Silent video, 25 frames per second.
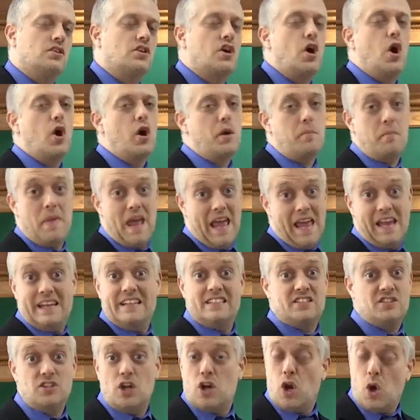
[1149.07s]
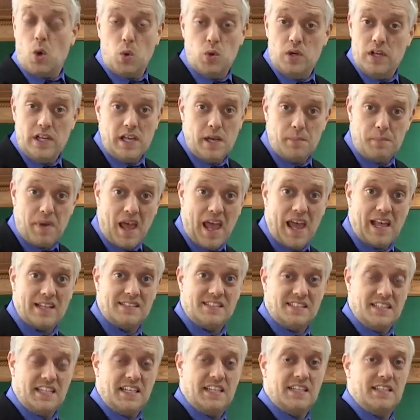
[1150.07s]
Going mad is not only a
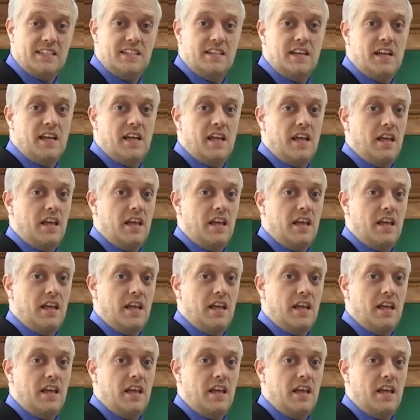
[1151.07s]
bad thing.